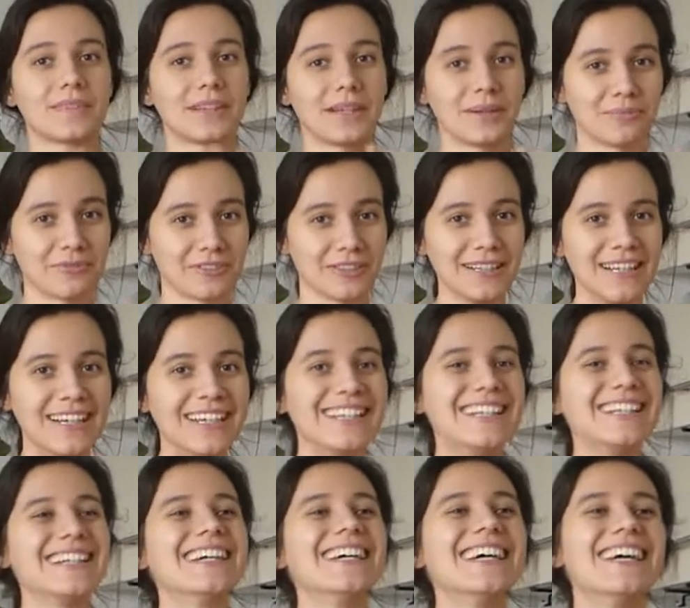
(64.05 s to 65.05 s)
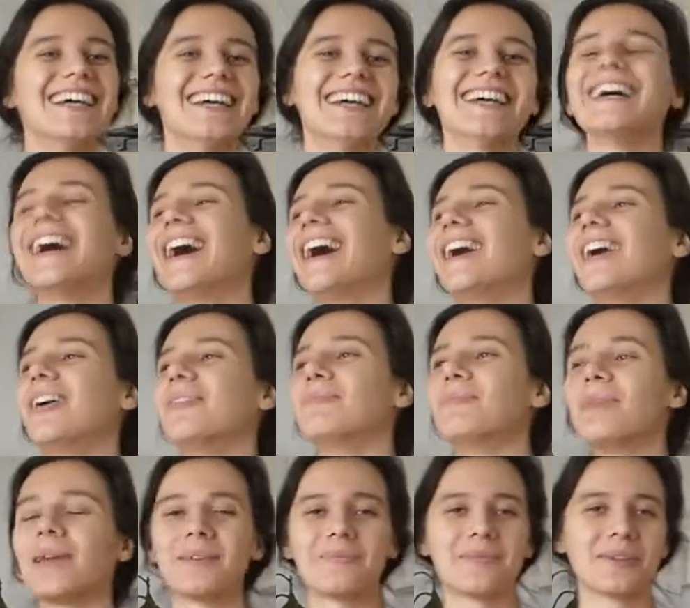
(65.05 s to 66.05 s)
kipferl,
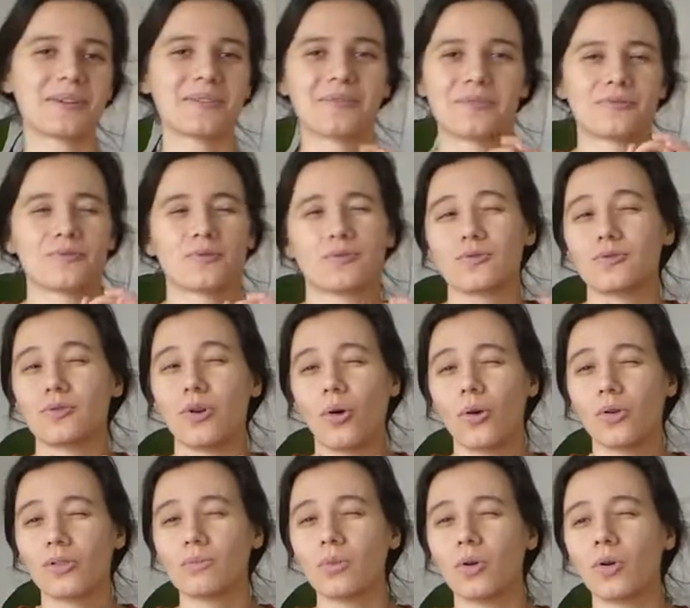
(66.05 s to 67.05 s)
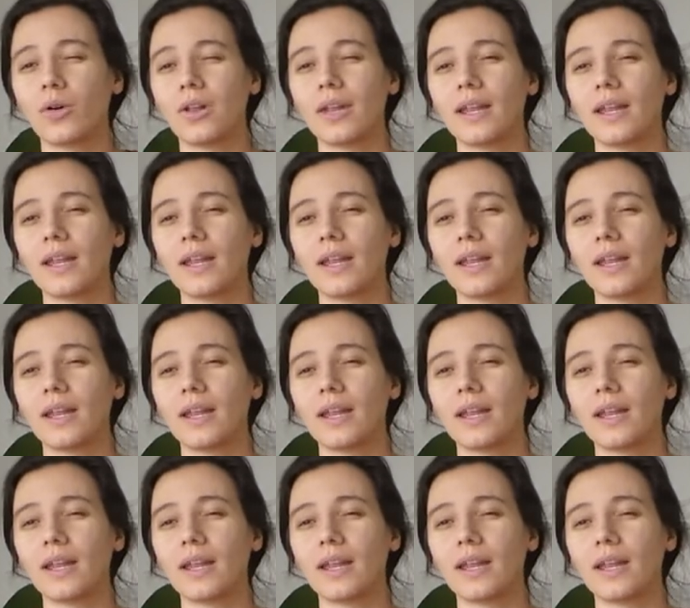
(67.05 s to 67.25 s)
baby croissants more or